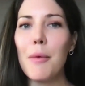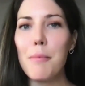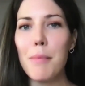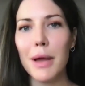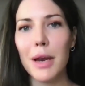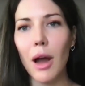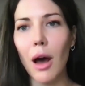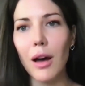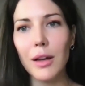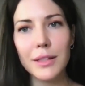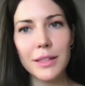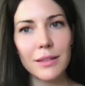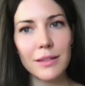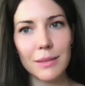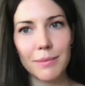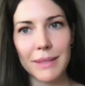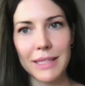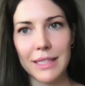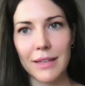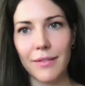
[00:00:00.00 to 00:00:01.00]
but also
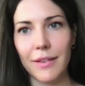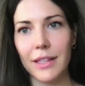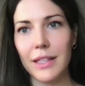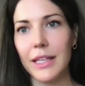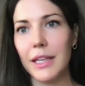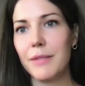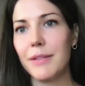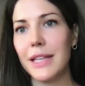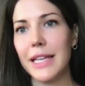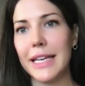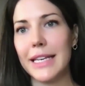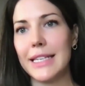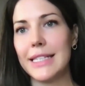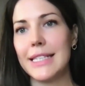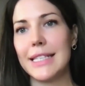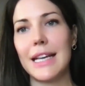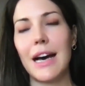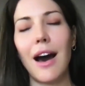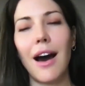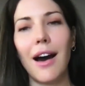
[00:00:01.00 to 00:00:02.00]
specifically related
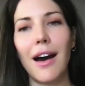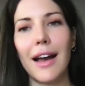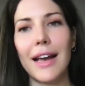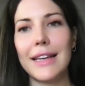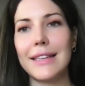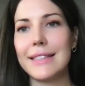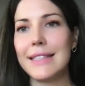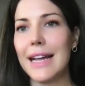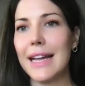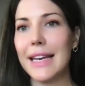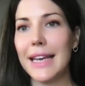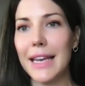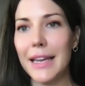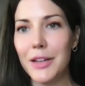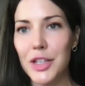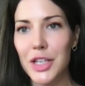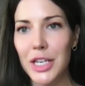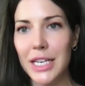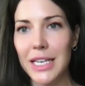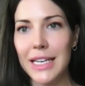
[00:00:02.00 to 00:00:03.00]
to the eyes, that
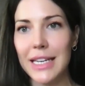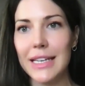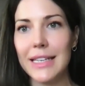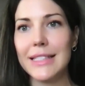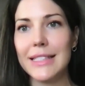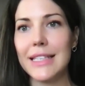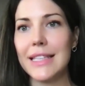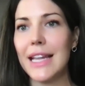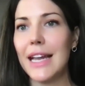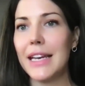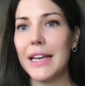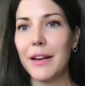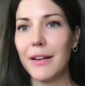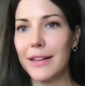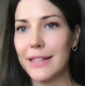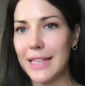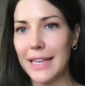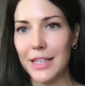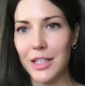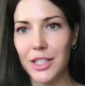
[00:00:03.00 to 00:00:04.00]
itchiness and that
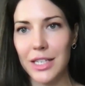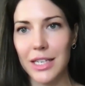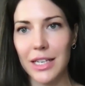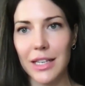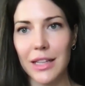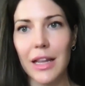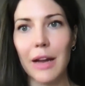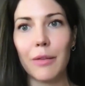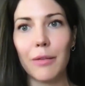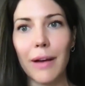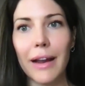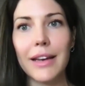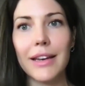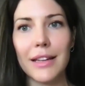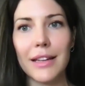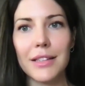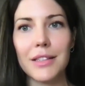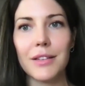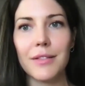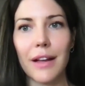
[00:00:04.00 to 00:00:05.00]
irritation and that
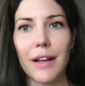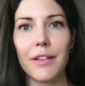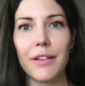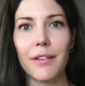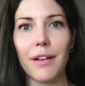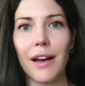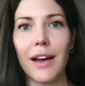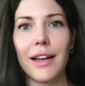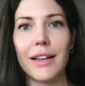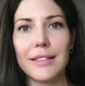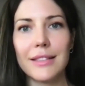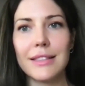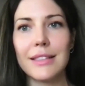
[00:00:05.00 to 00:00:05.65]
redness around their eyes.